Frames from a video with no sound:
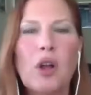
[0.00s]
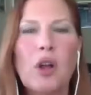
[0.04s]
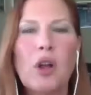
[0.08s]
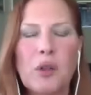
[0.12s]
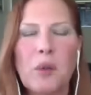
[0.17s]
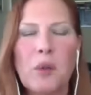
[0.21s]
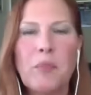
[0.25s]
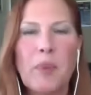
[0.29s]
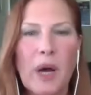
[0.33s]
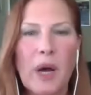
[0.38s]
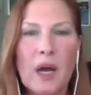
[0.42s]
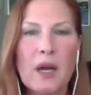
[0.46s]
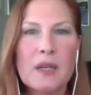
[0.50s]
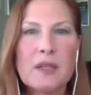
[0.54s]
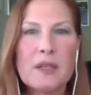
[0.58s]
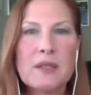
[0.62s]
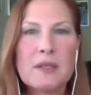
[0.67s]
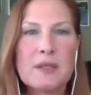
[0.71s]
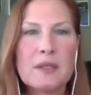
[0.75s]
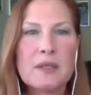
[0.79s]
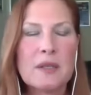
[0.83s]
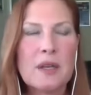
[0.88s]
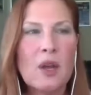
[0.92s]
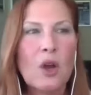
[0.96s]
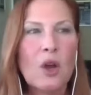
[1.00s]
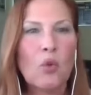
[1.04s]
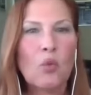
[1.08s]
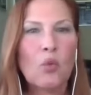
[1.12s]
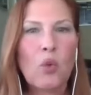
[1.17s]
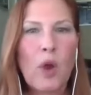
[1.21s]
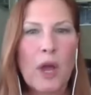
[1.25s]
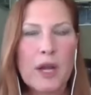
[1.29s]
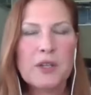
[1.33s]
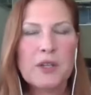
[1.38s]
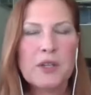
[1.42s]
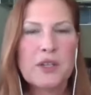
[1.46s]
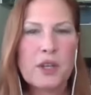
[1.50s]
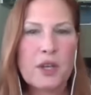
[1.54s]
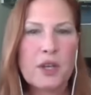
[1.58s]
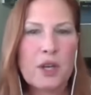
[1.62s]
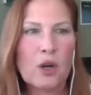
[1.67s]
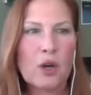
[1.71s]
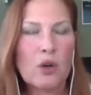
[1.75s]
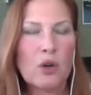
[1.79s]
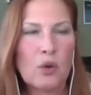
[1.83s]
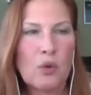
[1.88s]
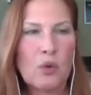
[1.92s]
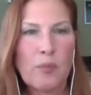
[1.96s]
on the bus ready to
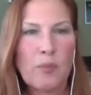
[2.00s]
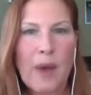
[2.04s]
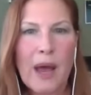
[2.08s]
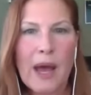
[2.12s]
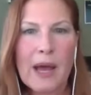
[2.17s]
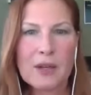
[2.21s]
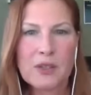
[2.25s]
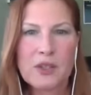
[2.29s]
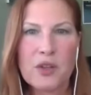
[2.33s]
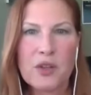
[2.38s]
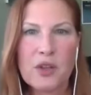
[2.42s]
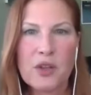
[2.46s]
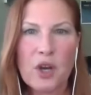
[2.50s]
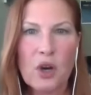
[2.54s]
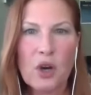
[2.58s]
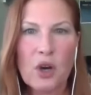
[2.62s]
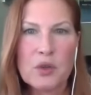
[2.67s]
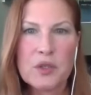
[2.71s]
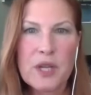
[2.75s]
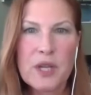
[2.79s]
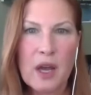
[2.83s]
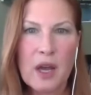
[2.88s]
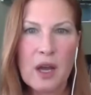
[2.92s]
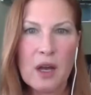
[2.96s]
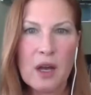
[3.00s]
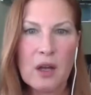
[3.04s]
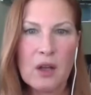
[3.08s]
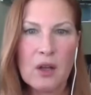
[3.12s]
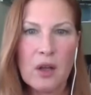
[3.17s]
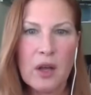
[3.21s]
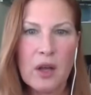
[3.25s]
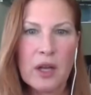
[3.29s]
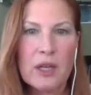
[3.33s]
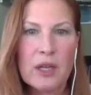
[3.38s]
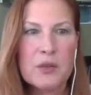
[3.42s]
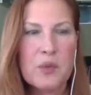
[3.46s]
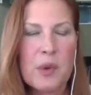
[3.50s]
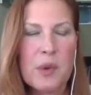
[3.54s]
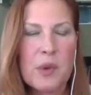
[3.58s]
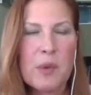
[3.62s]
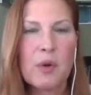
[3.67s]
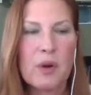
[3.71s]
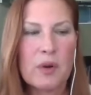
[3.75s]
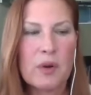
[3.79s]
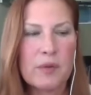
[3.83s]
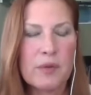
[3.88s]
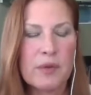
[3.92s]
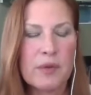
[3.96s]
go back to the hotel because we
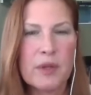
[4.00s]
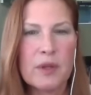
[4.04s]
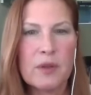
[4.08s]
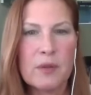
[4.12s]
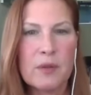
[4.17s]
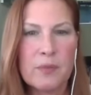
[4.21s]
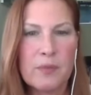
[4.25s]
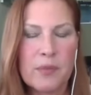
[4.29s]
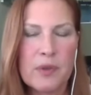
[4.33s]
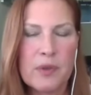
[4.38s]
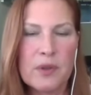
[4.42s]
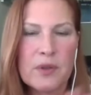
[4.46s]
were the